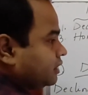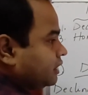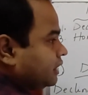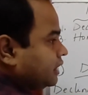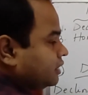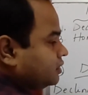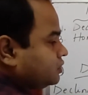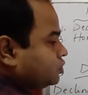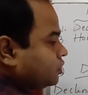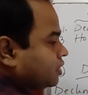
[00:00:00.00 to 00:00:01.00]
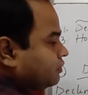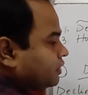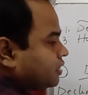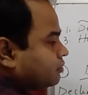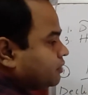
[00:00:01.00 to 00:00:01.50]
and this
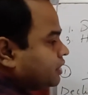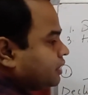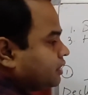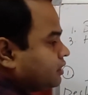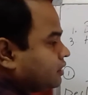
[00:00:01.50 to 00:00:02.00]
geographical meridian